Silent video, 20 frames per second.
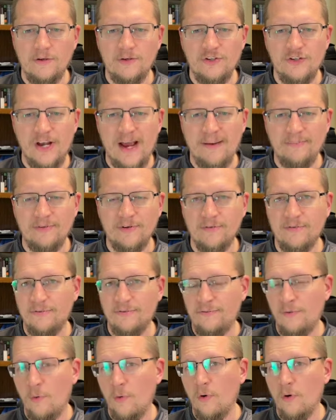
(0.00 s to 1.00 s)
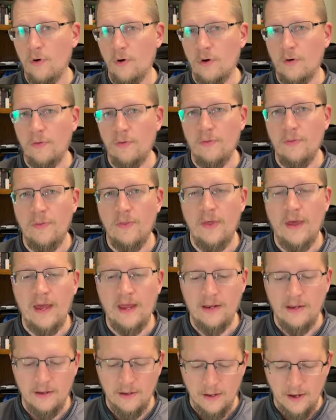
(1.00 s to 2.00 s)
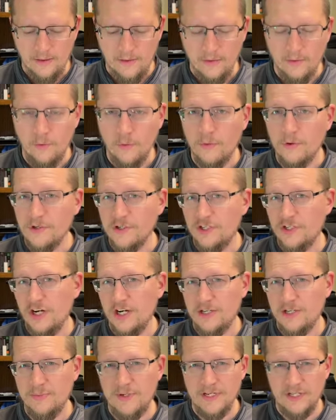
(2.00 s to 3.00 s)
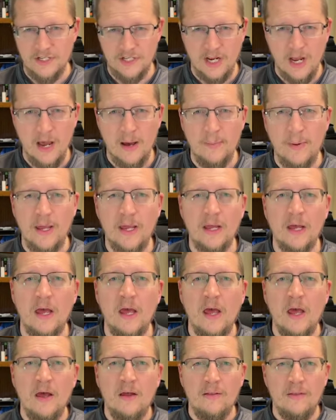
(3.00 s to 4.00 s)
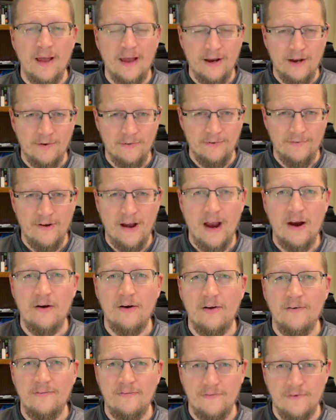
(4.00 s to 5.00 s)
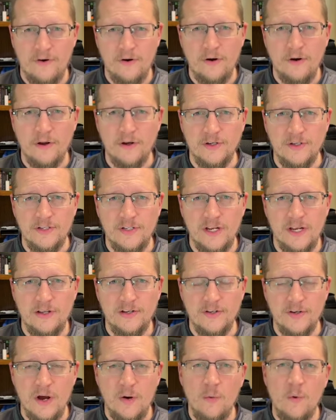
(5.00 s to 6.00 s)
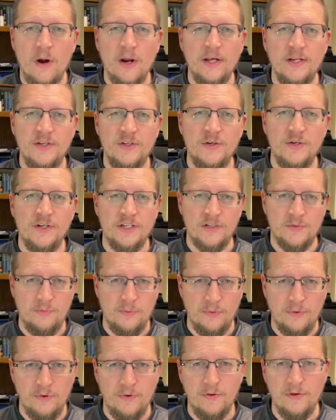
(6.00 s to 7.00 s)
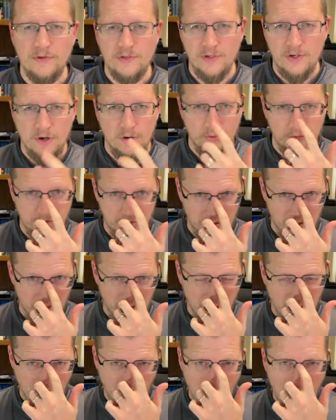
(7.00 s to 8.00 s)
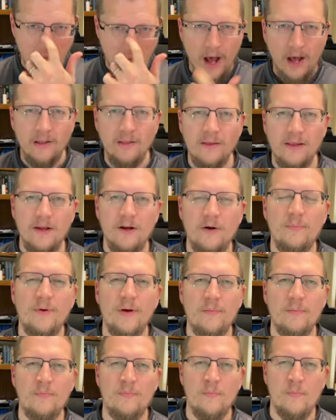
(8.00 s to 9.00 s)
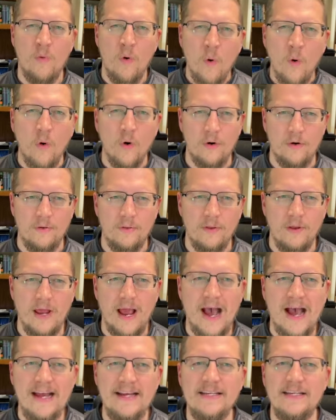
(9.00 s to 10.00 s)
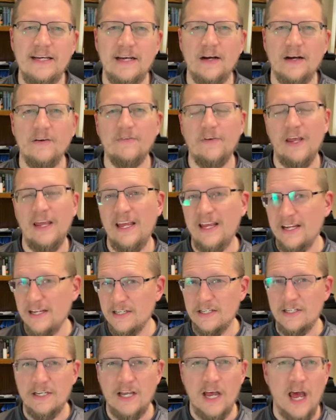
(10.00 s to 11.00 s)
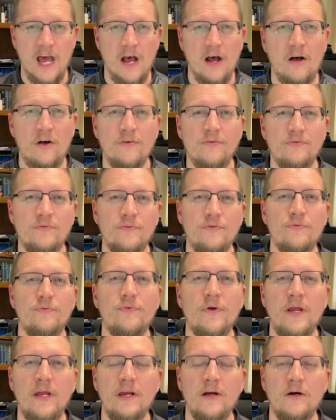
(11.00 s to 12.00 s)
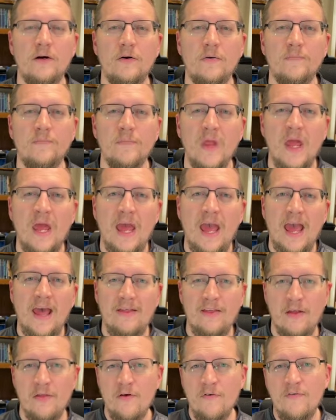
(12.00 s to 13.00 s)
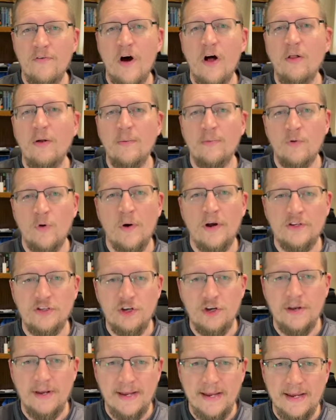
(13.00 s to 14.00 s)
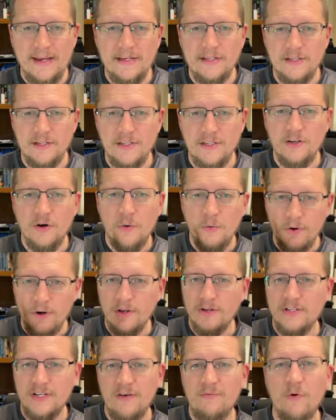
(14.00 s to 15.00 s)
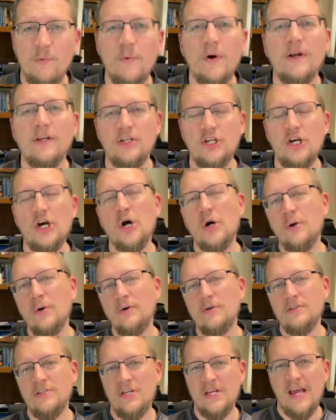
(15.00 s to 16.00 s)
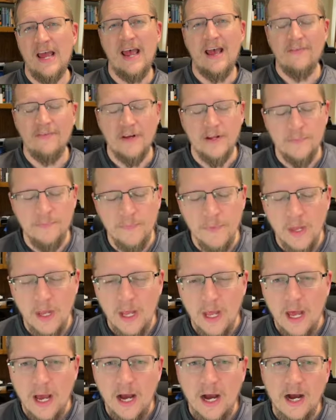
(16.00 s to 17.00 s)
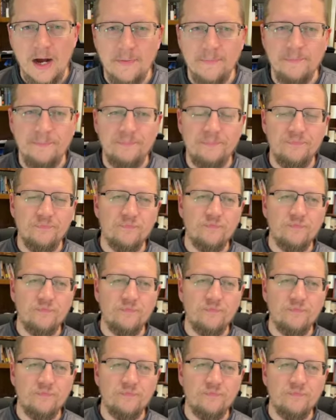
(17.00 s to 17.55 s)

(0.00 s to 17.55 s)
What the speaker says: chapter 4, that the Lord's judgment is coming like a fiery furnace. And so I wanted to explore this notion a little bit more, the idea of, is hell for real? And then the follow-up question is, or does everyone go to heaven? It